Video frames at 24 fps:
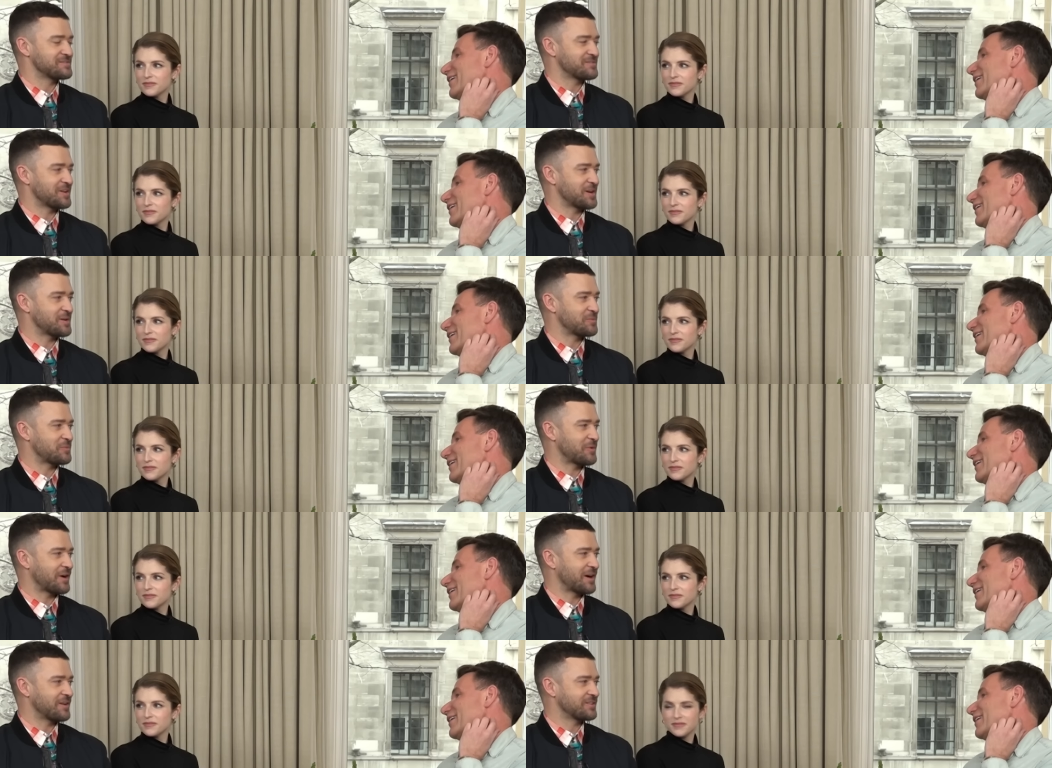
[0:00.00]
Speaker 1: he's
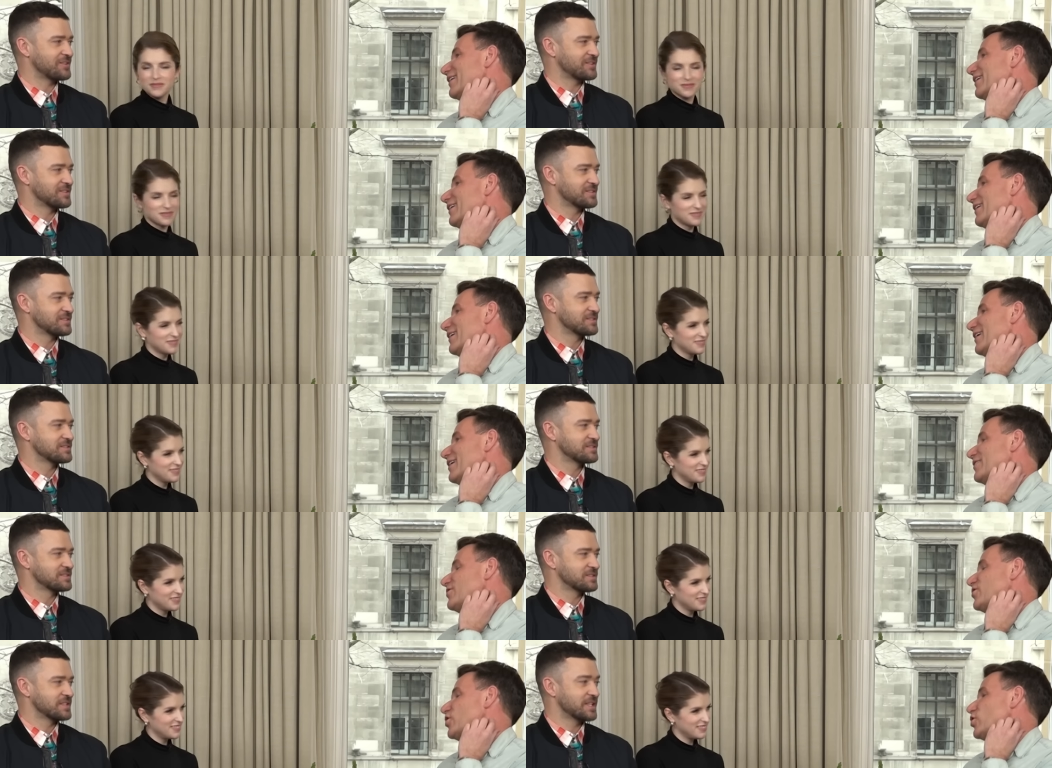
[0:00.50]
very proud.
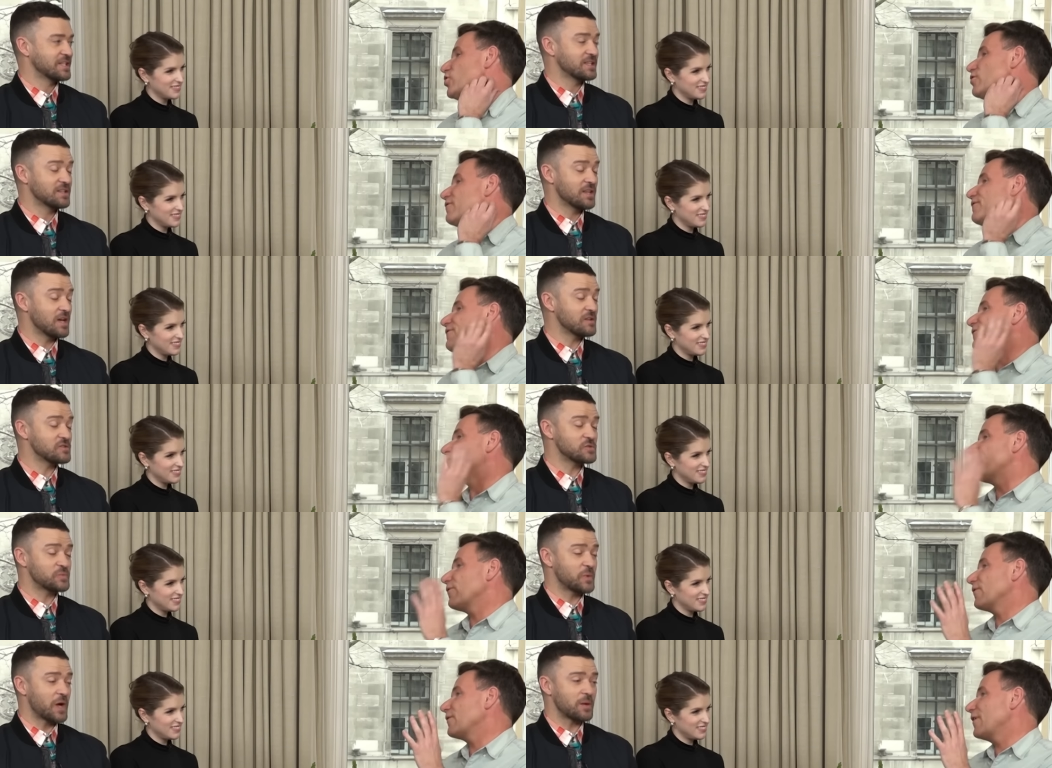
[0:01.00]
he
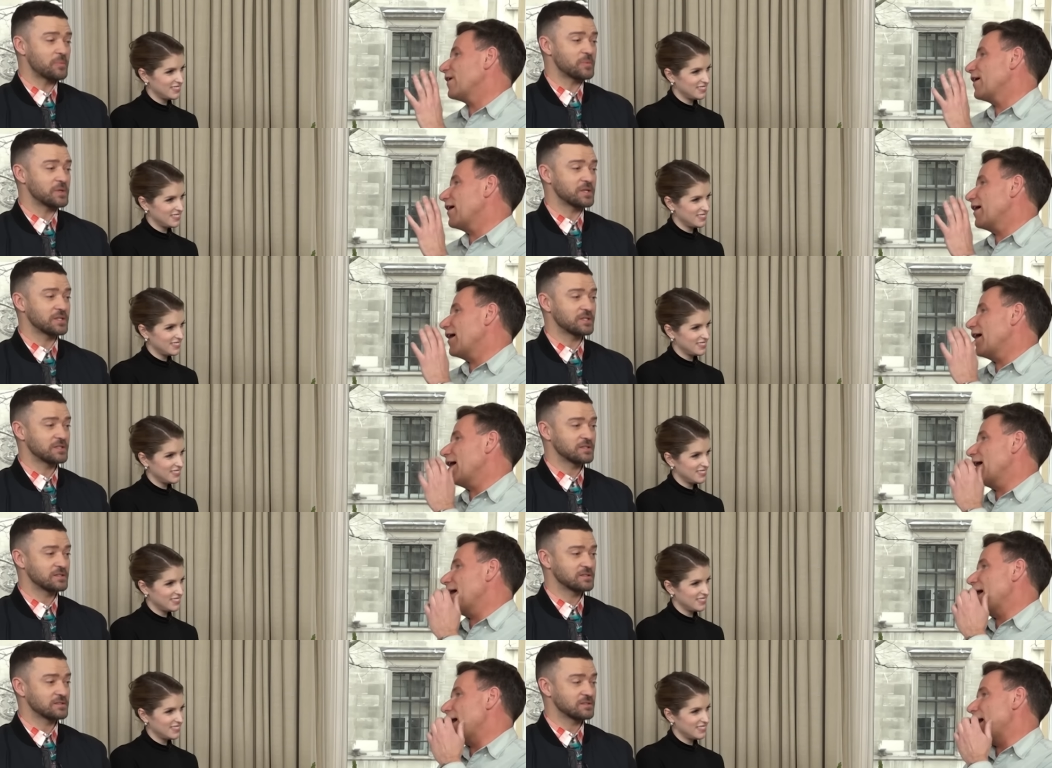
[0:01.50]
loves
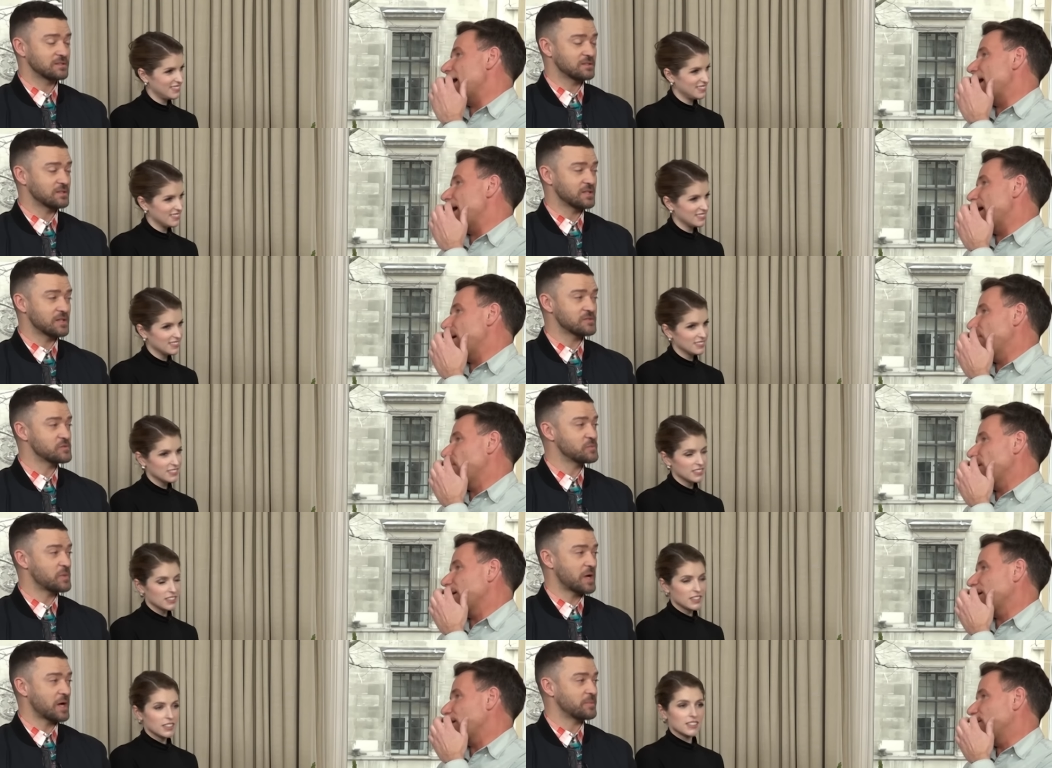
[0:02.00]
Poppy.
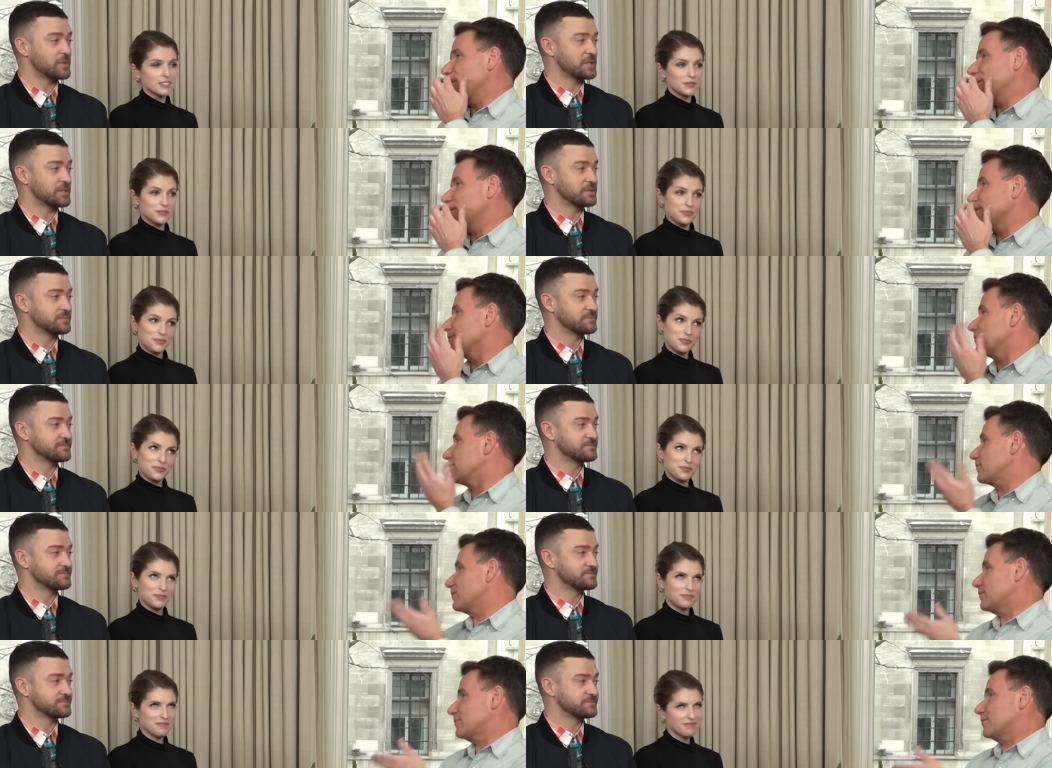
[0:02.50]
Loves wait,
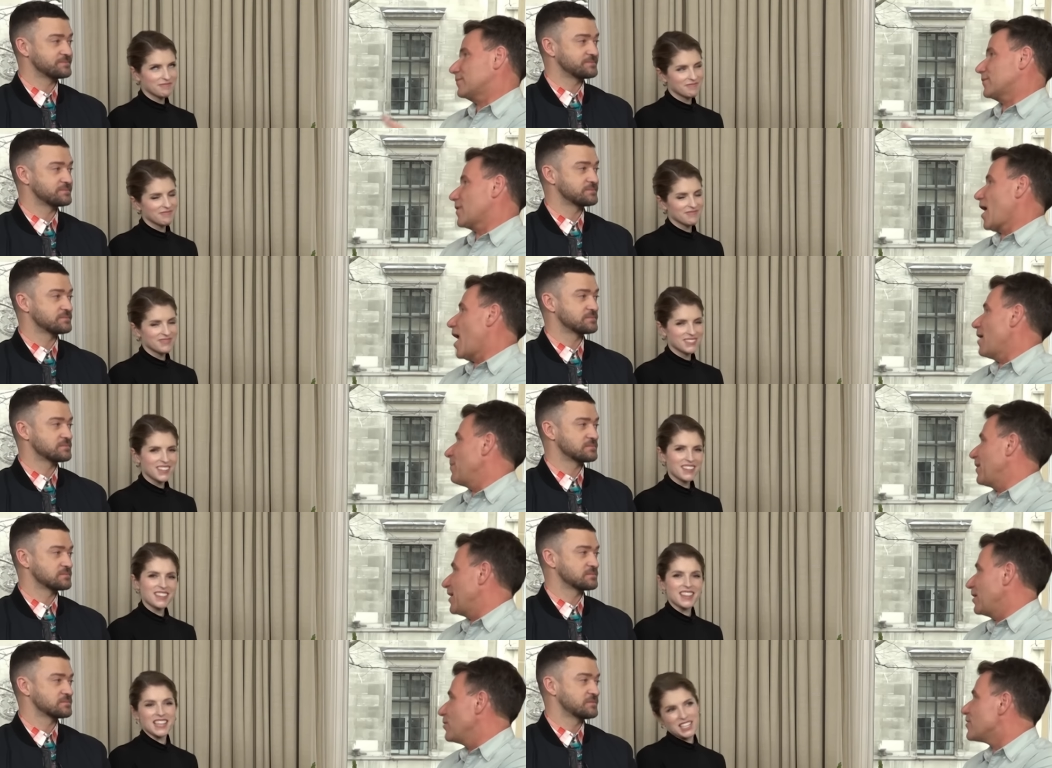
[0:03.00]
Poppy.
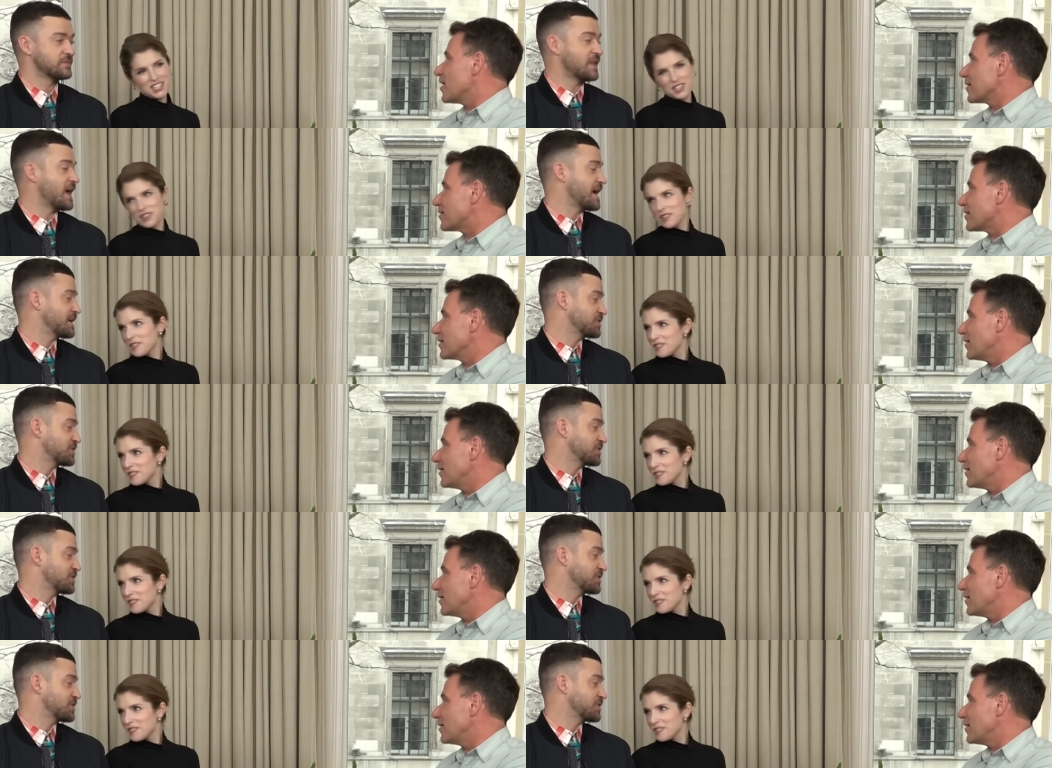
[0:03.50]
I mean, Thank